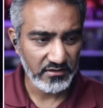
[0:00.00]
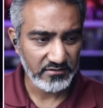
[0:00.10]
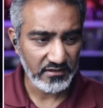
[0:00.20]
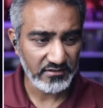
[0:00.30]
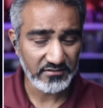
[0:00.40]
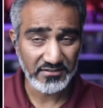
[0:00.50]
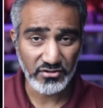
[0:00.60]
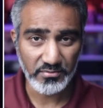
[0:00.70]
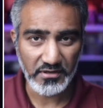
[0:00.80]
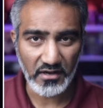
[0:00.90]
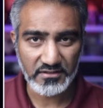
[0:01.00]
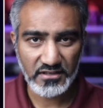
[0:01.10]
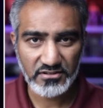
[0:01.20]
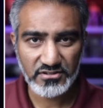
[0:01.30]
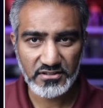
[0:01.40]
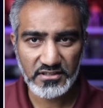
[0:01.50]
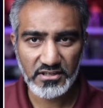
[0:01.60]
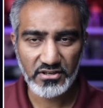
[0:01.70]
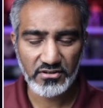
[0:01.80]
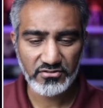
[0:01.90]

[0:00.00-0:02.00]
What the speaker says: such as Adobe Audition here.